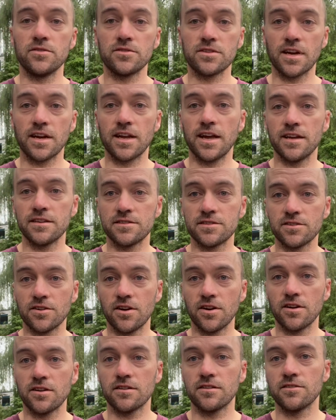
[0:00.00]
got a head
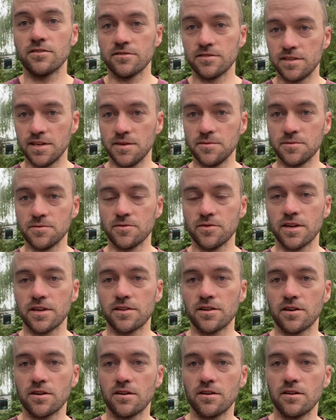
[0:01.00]
start, those teams will get
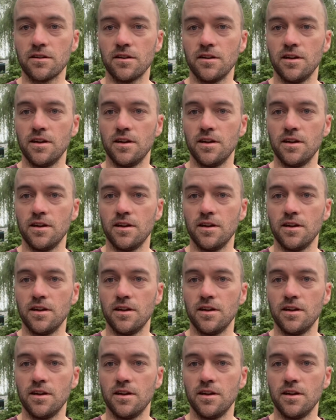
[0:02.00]
their